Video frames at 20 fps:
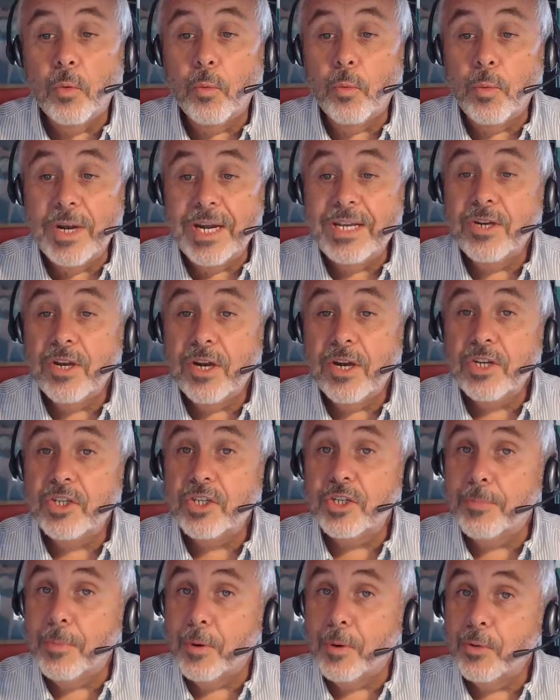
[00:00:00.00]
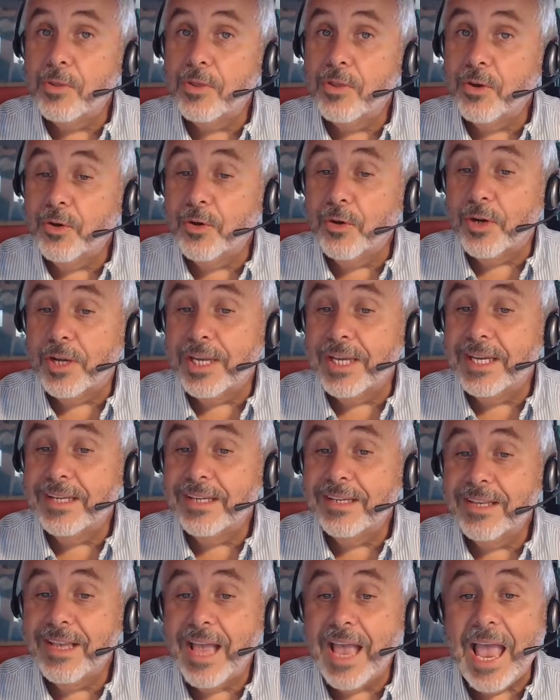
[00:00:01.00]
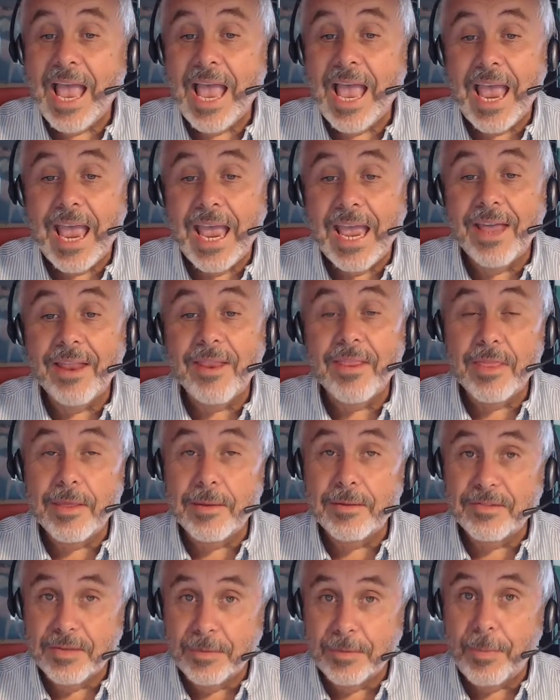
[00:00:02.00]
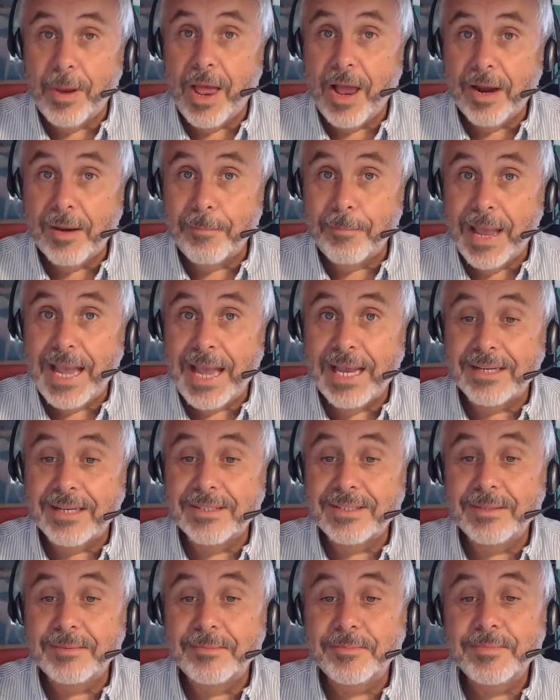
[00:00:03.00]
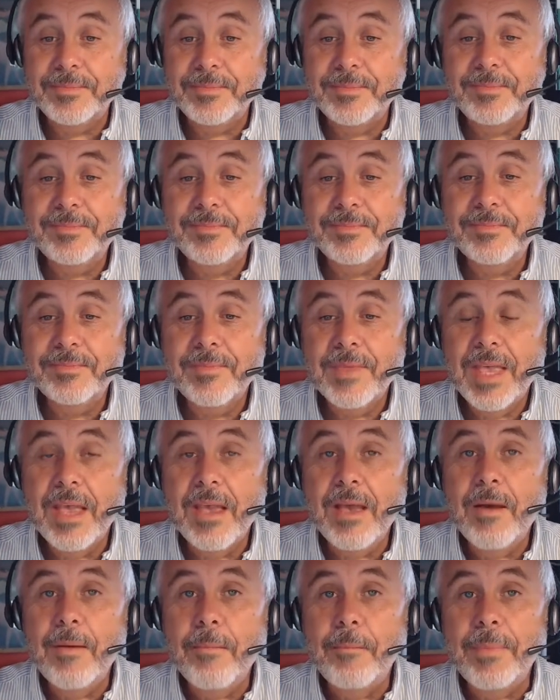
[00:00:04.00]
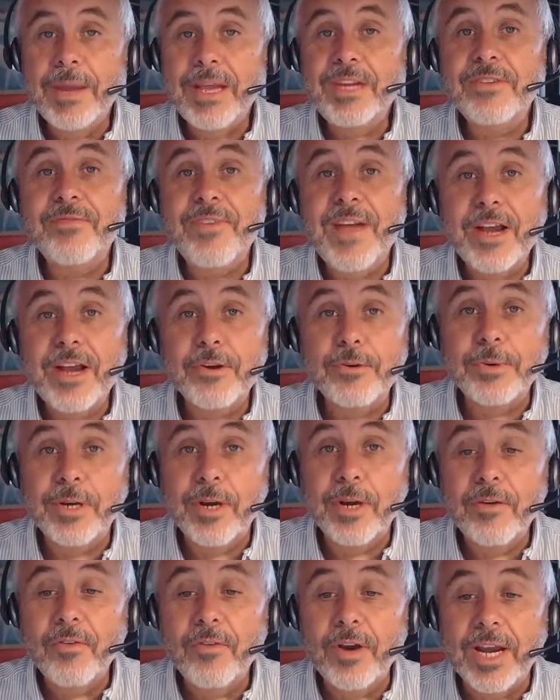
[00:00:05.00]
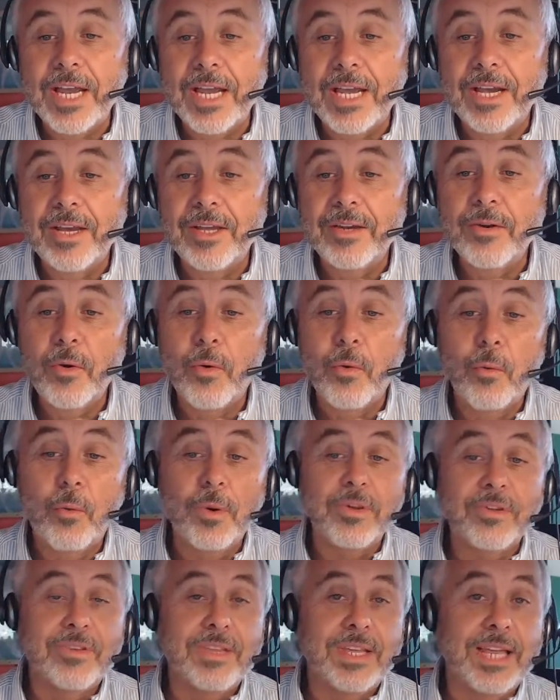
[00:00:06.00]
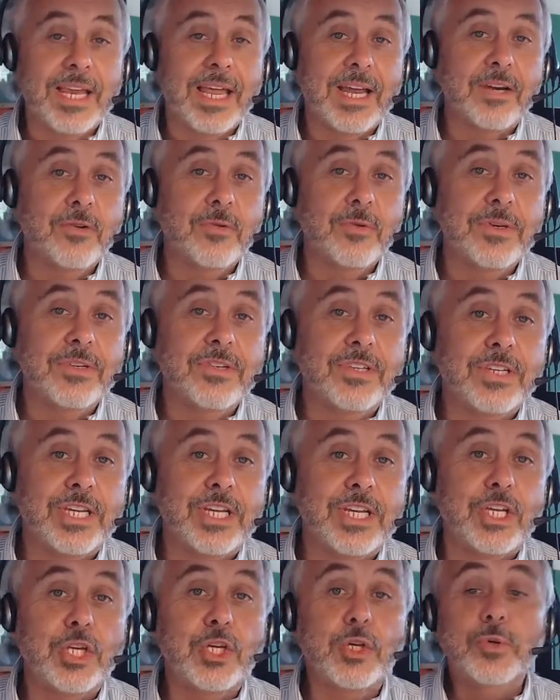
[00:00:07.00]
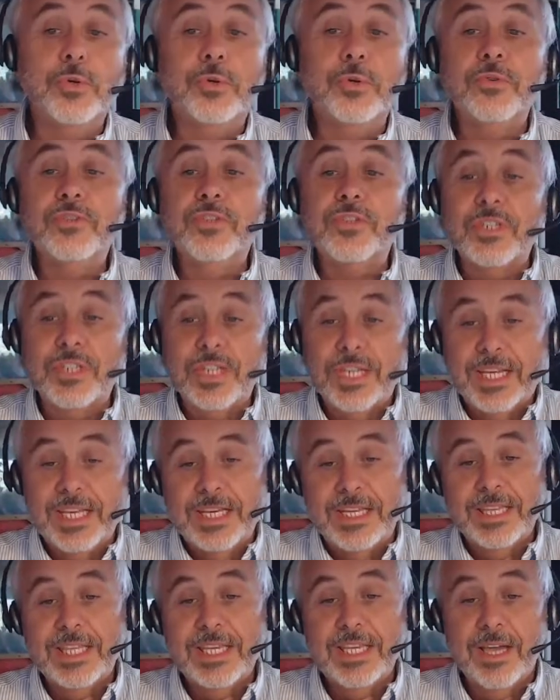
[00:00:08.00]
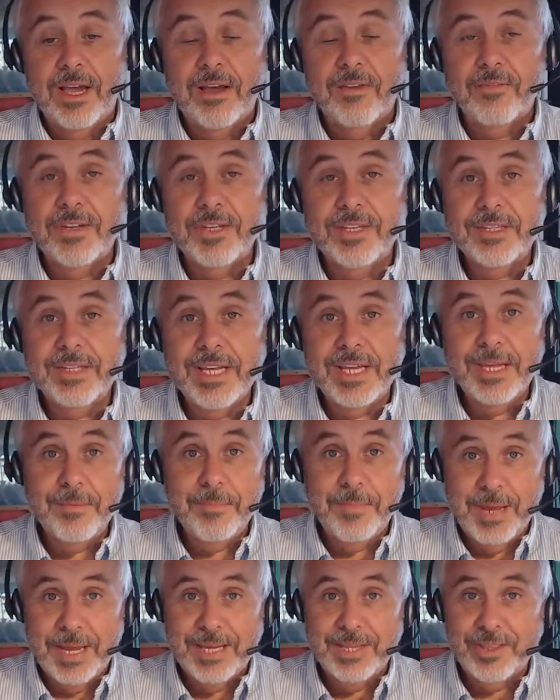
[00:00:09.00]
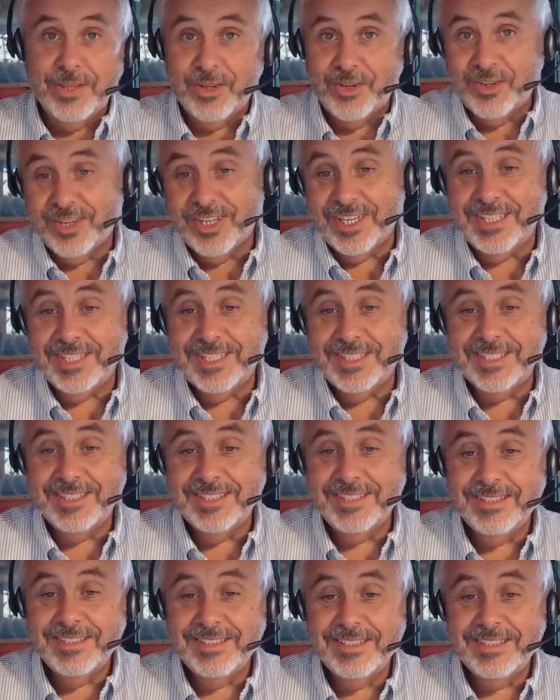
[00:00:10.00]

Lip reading: We touched both the cookies and the Ziploc bags. Manufacturing overhead was the electricity used to heat the oven and bake the cookies.